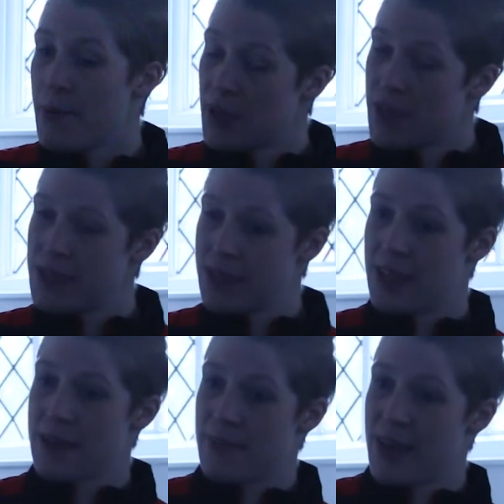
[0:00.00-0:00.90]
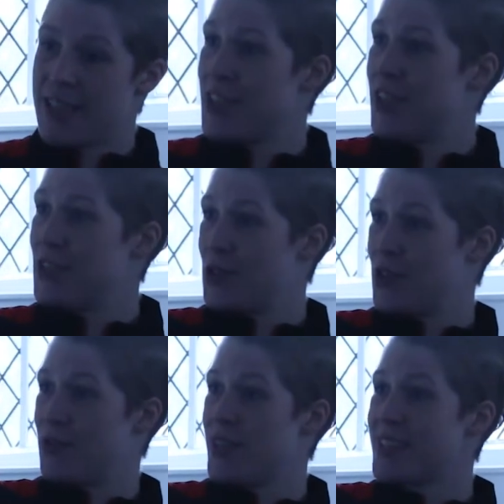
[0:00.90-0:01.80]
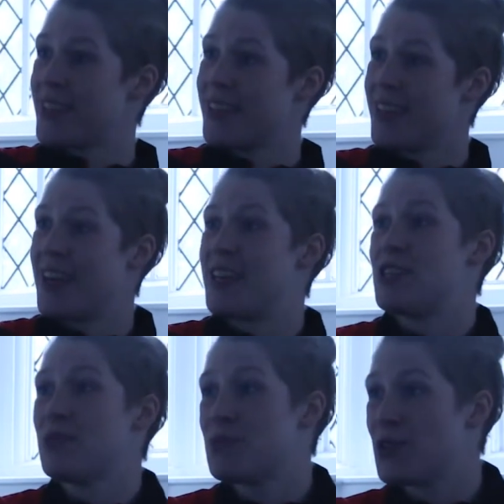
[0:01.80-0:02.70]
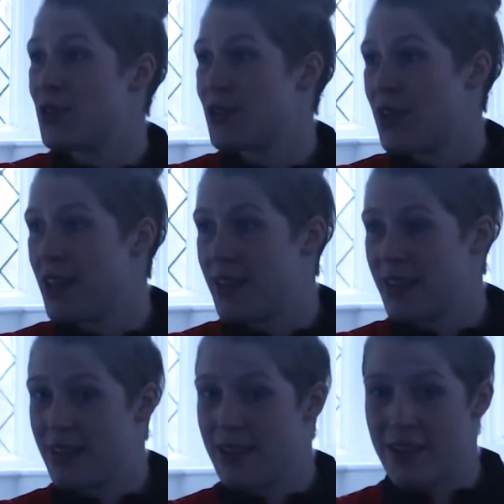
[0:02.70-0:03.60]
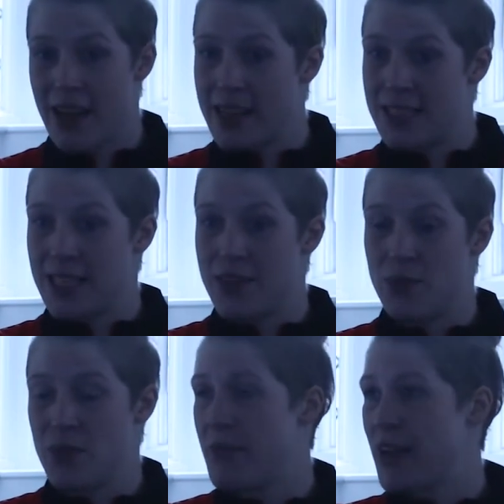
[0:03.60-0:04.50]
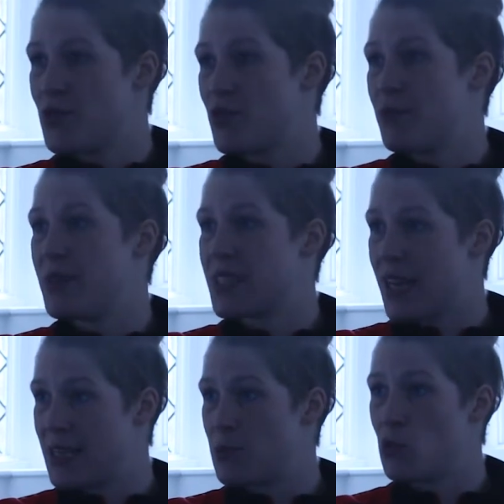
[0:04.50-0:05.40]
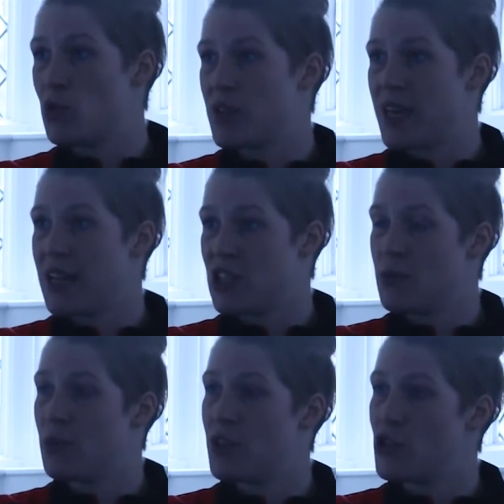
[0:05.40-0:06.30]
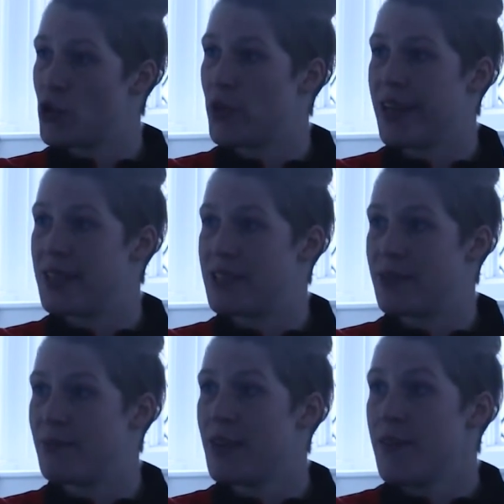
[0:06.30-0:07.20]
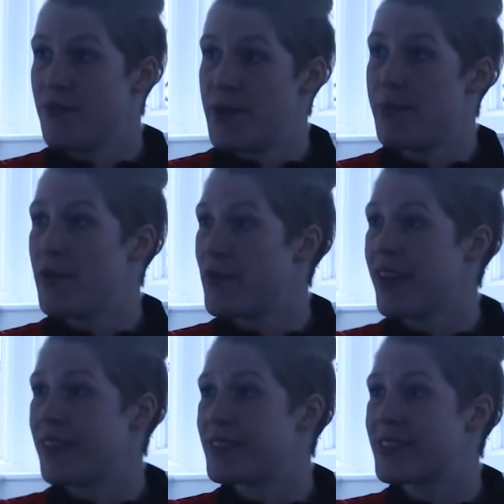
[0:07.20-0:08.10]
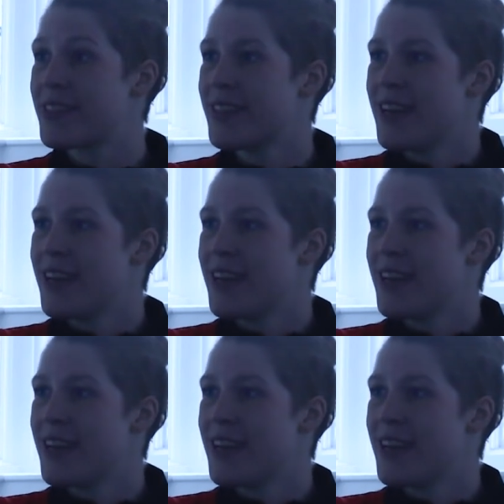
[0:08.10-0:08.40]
because Eddie Hearn took a risk and he jumped on the idea with Matchroom and Sky Sports that actually we're going to showcase some female fights.